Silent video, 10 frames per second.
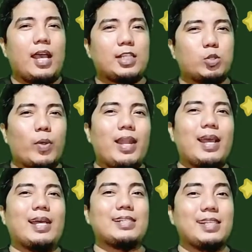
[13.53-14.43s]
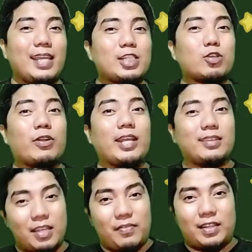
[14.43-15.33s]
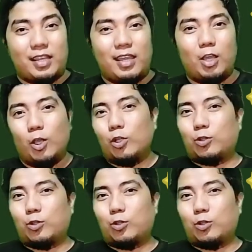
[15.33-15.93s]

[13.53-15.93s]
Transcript: as well as its connectivity